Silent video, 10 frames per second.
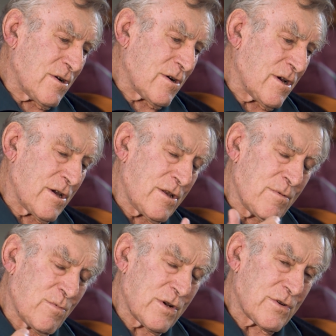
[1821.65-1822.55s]
I had
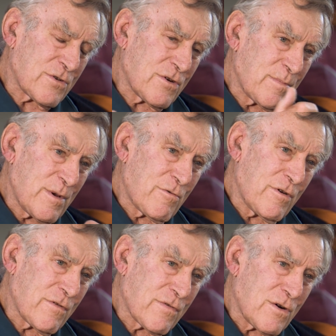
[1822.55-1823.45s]
him one side of me,
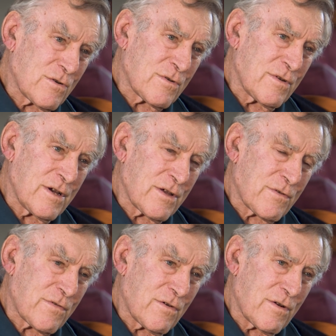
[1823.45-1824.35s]
Ralph Caulton the
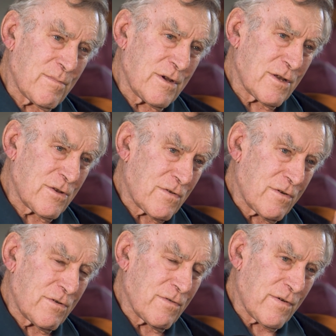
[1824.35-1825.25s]
other side of me, and this
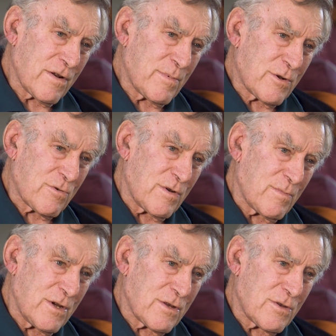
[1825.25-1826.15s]
little fella between
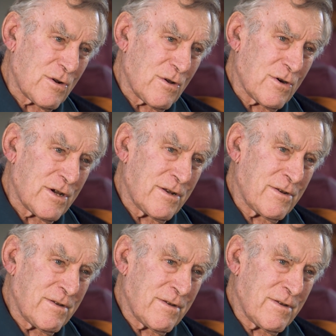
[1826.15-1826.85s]
me and the line.